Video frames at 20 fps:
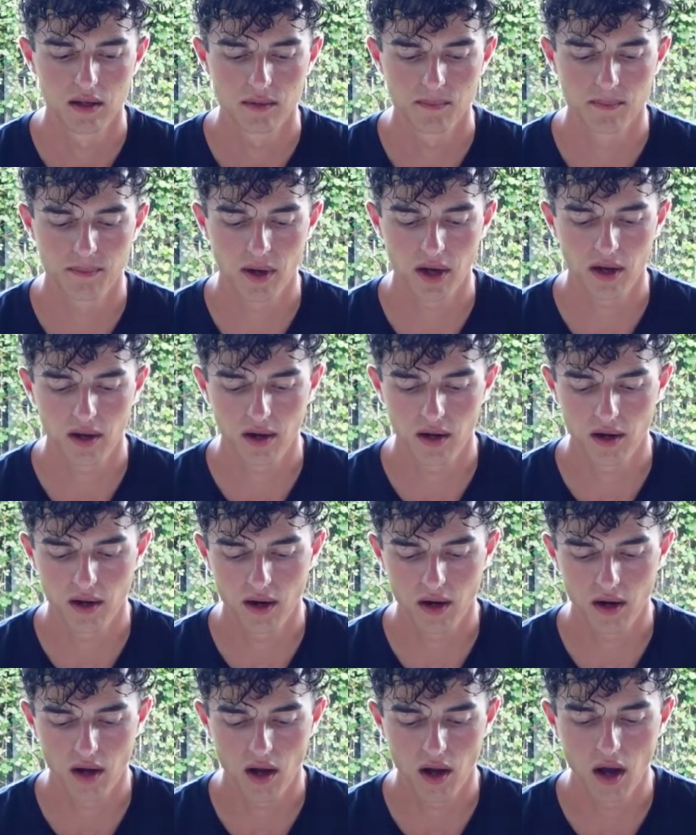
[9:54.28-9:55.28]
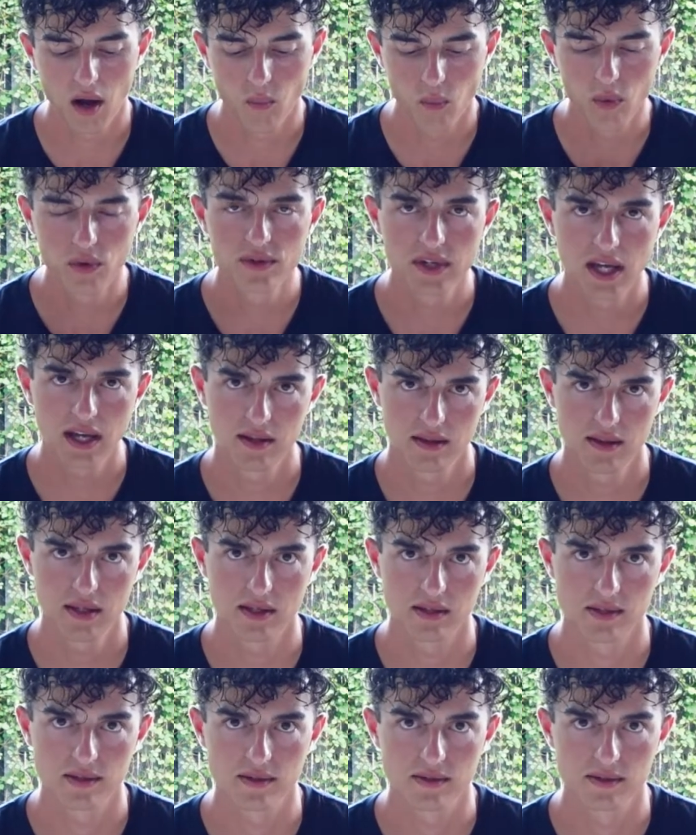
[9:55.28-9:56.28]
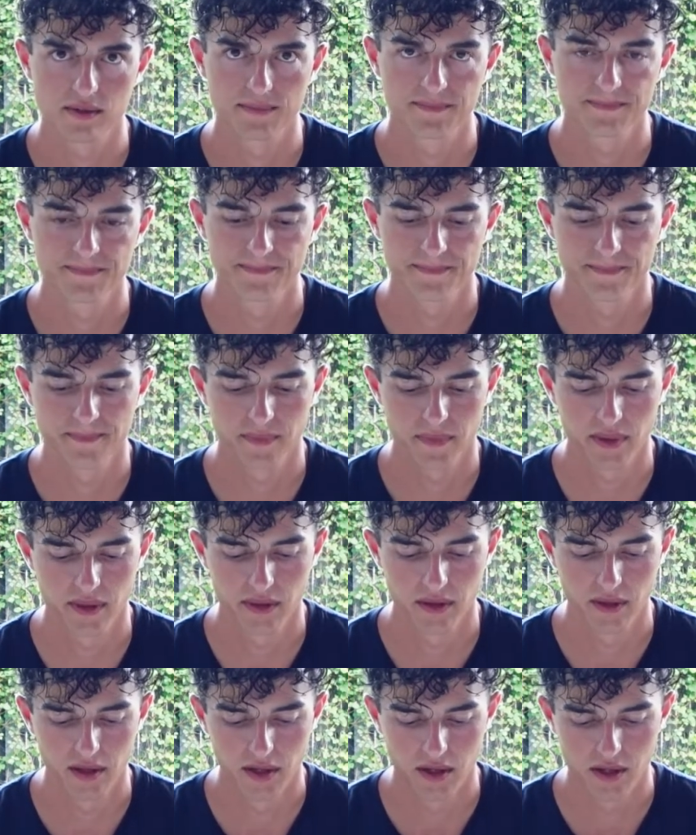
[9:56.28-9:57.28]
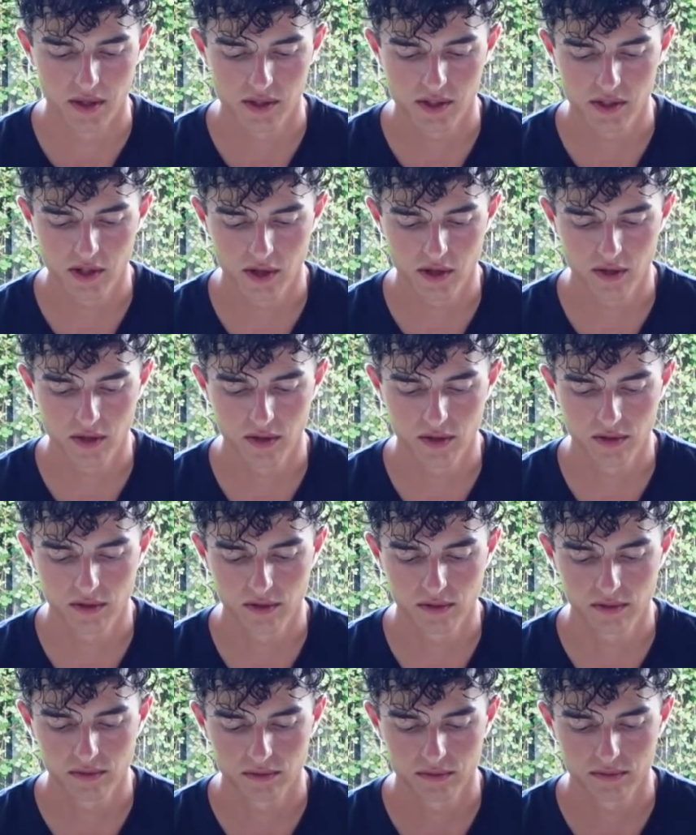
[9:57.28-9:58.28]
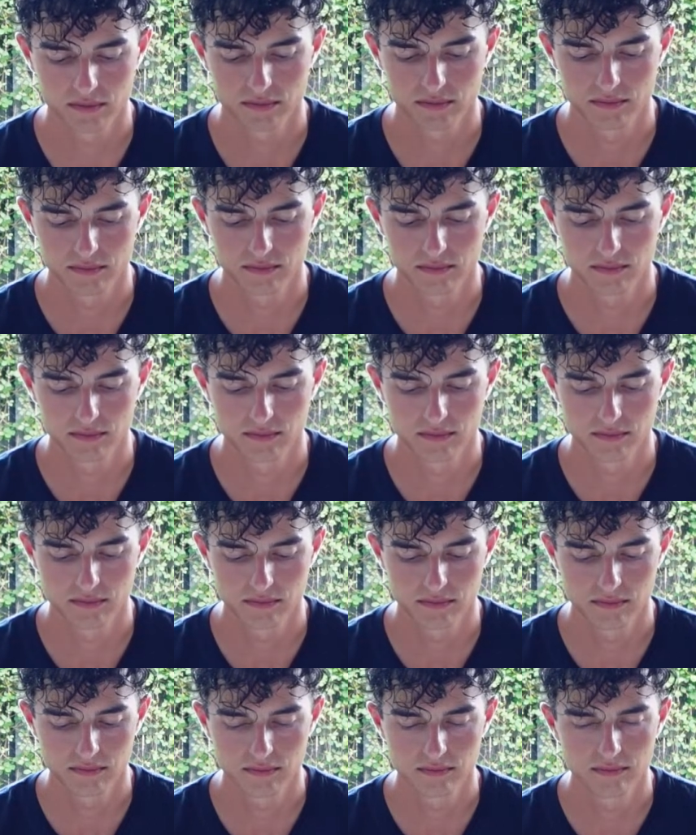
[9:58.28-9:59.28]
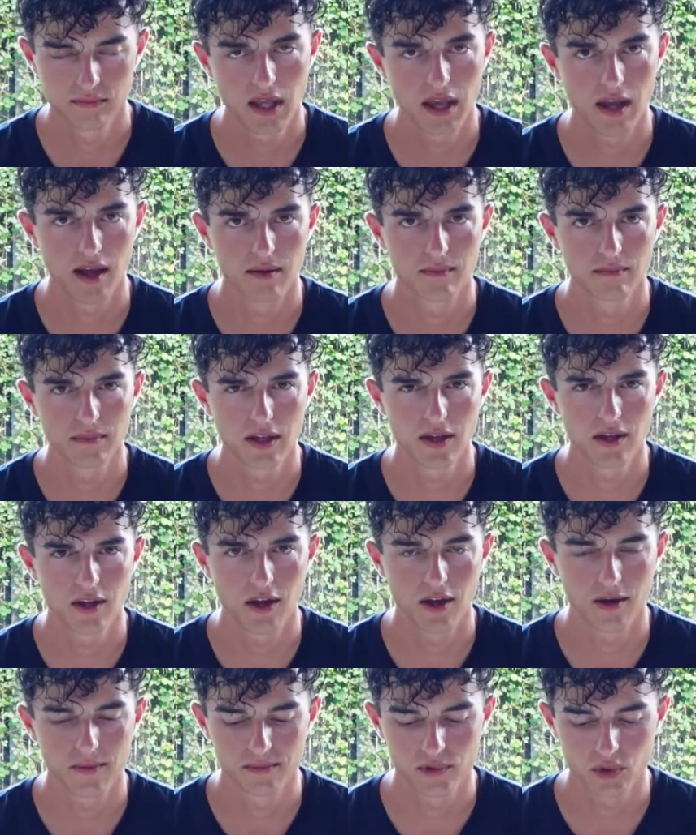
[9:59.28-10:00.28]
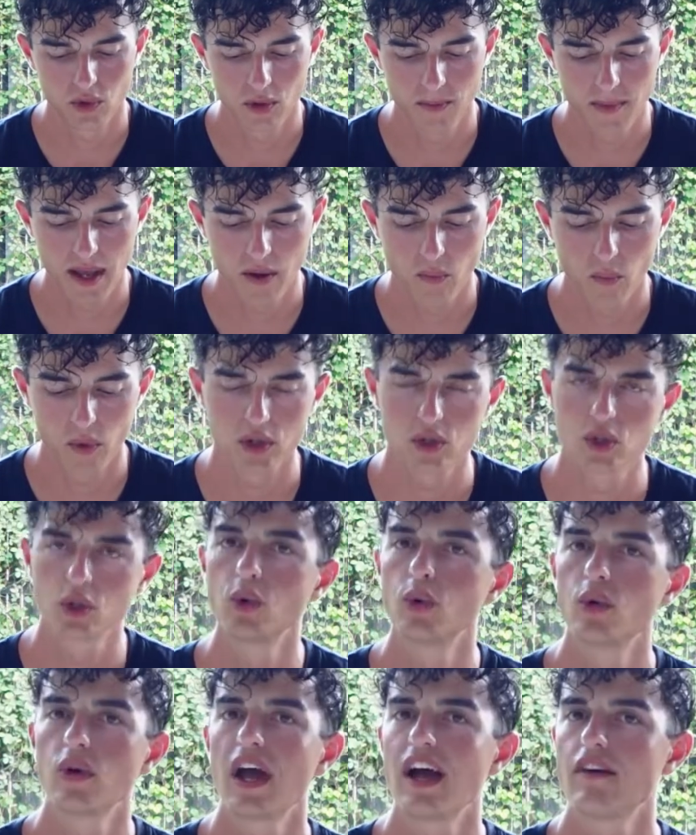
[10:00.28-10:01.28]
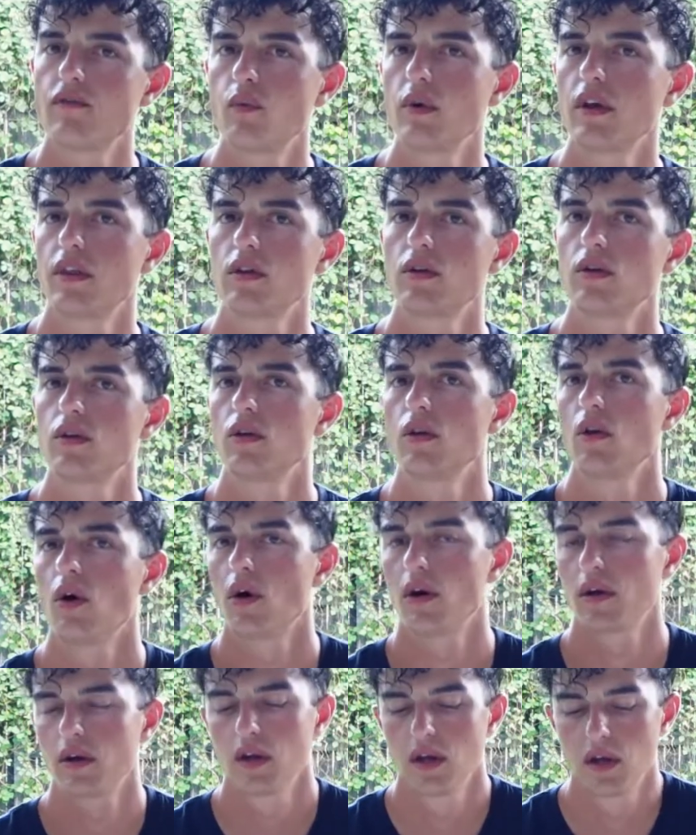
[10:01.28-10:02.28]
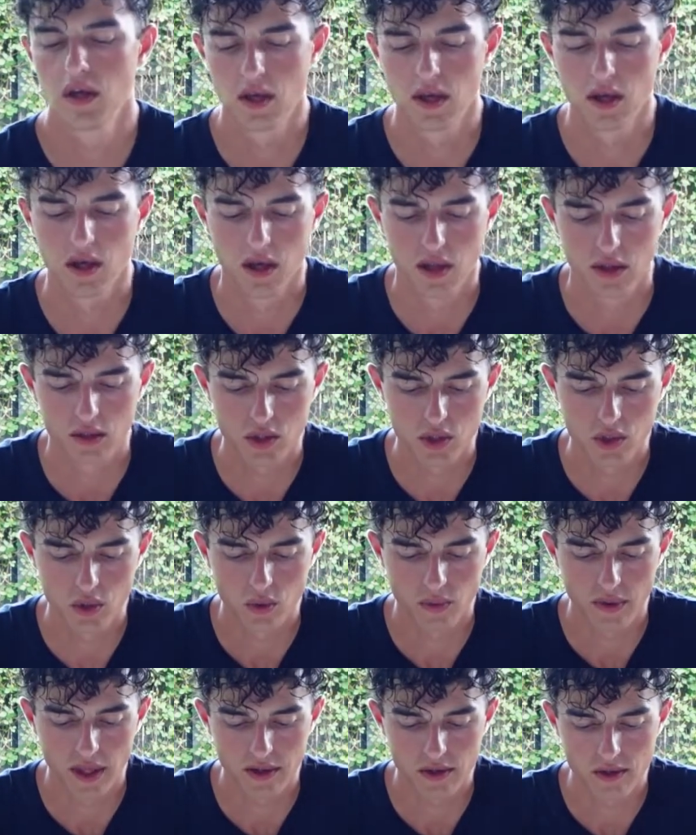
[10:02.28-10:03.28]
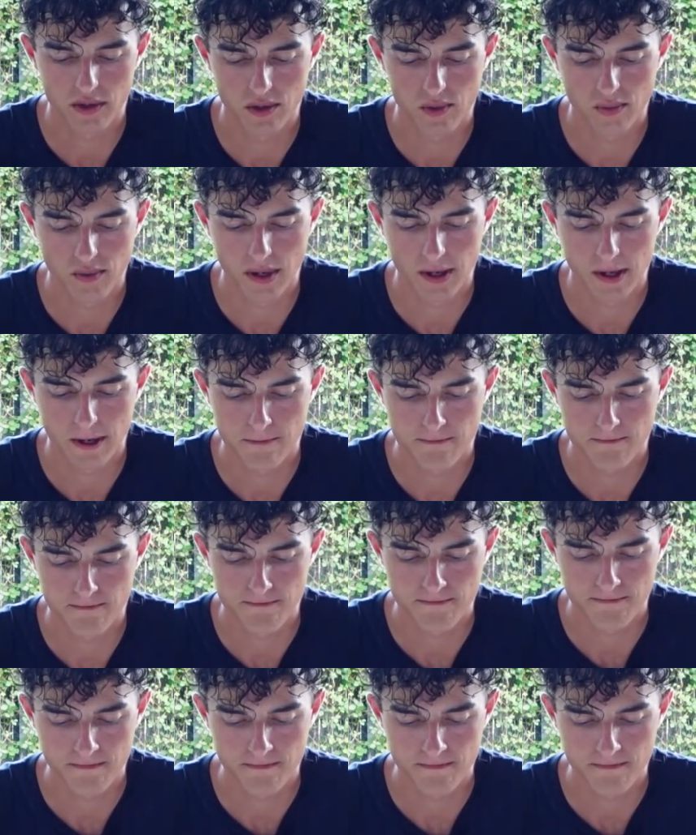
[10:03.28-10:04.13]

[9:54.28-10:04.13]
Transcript: But I would take this. So yeah, there you go. It's all about what tool you have with you, not the tool that you